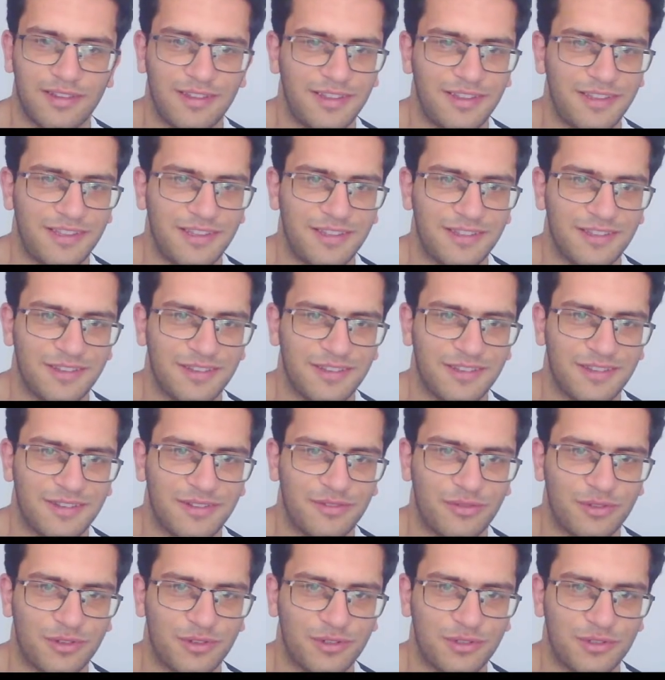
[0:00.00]
Ah,
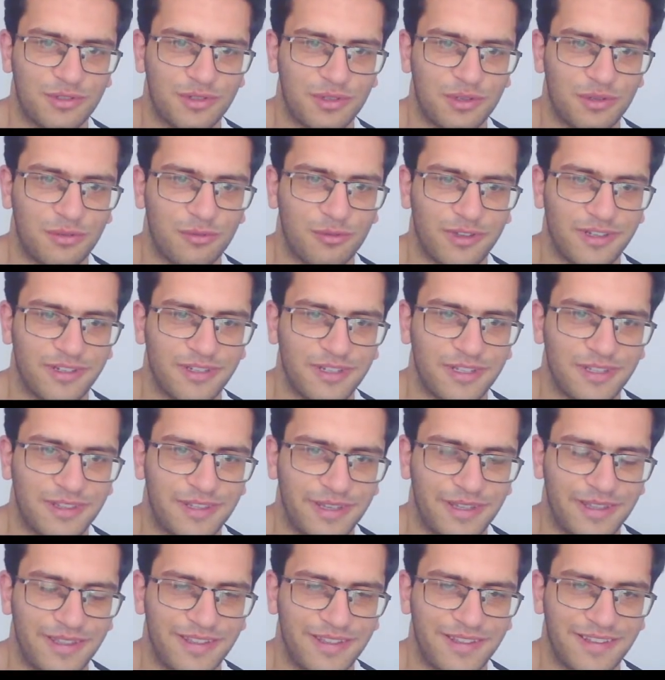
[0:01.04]
yes, for sure, one
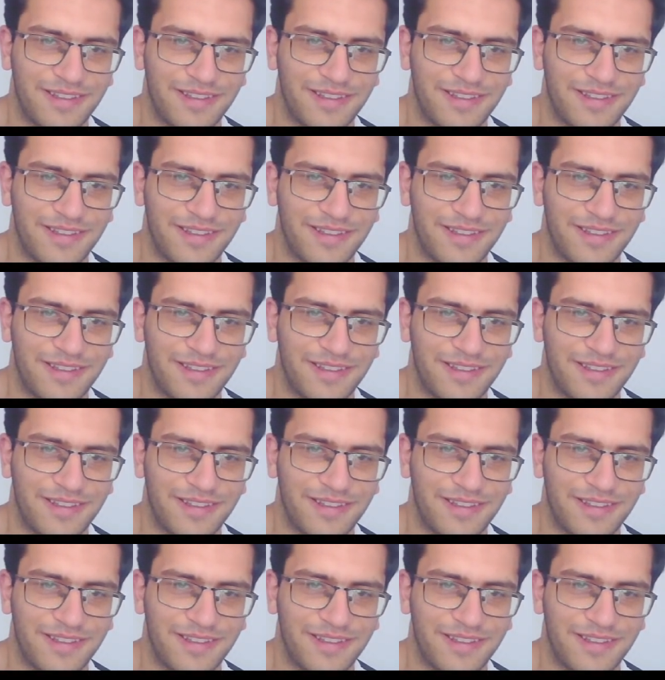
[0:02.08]
hit.